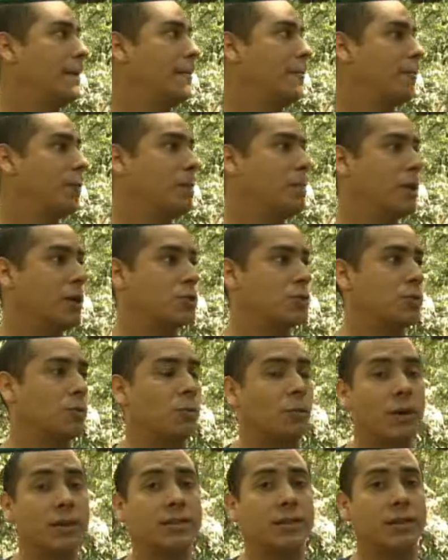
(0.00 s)
we make sure
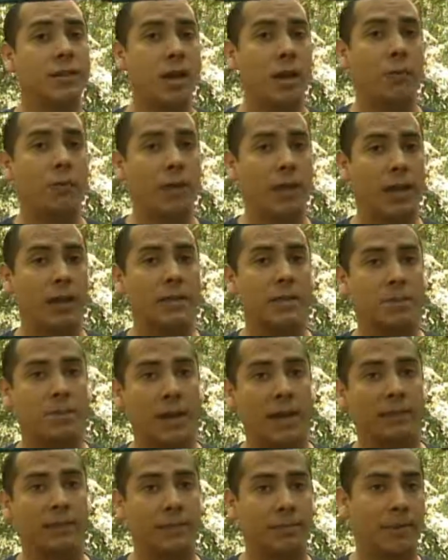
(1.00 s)
once a year we get
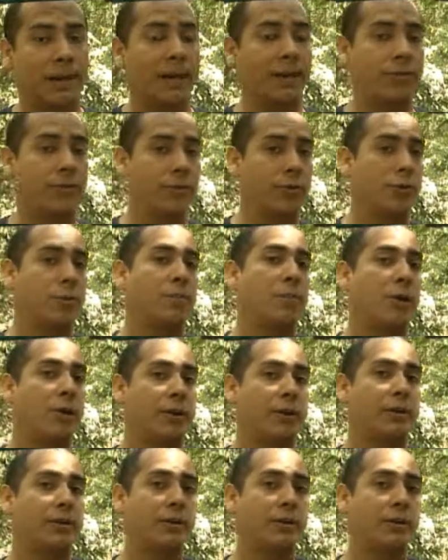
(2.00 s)
inspected by a third-party